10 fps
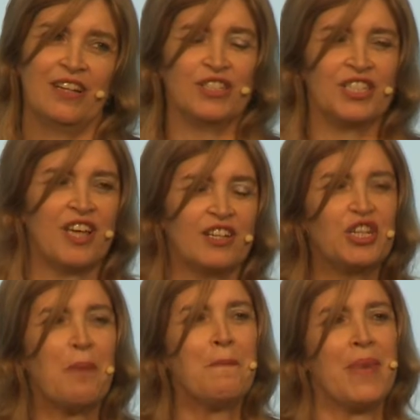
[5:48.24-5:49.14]
on
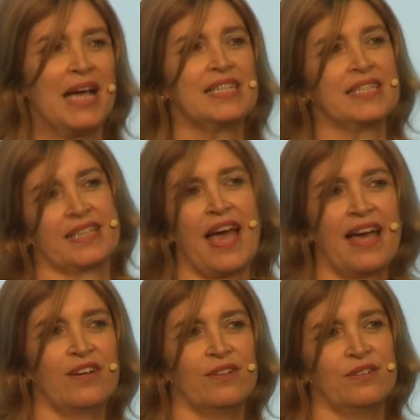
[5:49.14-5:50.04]
such a mass
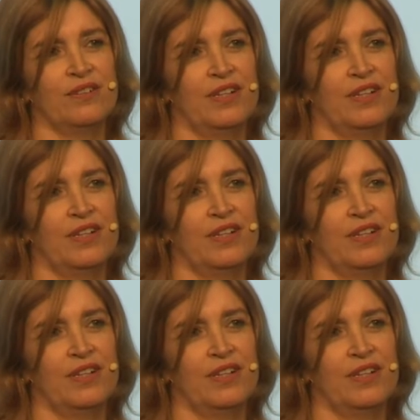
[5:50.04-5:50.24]
scale